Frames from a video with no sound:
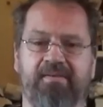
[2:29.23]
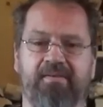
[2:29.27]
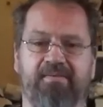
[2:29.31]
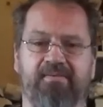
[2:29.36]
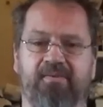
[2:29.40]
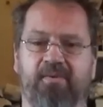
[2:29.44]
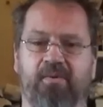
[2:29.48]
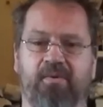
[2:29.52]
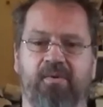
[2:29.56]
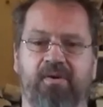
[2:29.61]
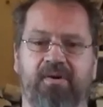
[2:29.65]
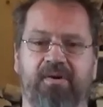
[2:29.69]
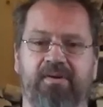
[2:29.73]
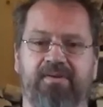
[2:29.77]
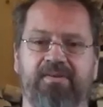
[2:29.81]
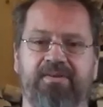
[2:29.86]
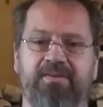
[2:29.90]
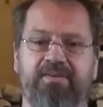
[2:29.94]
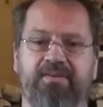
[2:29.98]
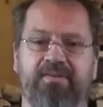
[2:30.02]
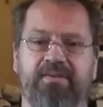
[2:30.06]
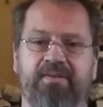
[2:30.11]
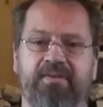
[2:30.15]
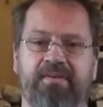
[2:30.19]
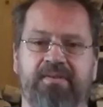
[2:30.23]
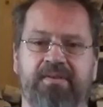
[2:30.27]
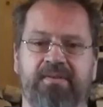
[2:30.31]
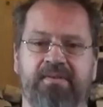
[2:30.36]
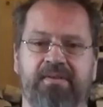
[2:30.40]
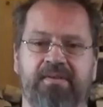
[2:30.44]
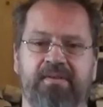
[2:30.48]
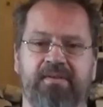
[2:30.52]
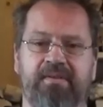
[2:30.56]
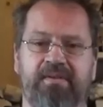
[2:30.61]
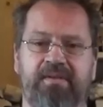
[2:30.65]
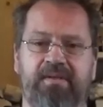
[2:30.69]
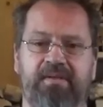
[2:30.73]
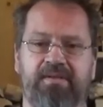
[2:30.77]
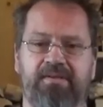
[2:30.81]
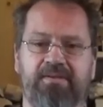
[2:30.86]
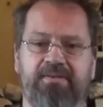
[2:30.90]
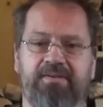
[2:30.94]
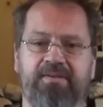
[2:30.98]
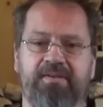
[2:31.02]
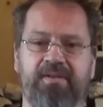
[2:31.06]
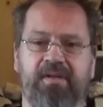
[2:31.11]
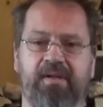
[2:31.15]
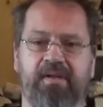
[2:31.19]
of course, in New
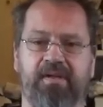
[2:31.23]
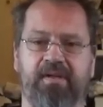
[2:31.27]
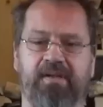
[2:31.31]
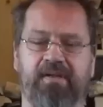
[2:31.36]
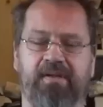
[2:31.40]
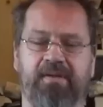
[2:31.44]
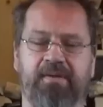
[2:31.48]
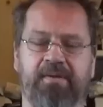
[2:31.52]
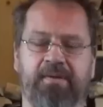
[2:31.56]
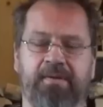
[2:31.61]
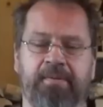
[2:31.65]
Zealand.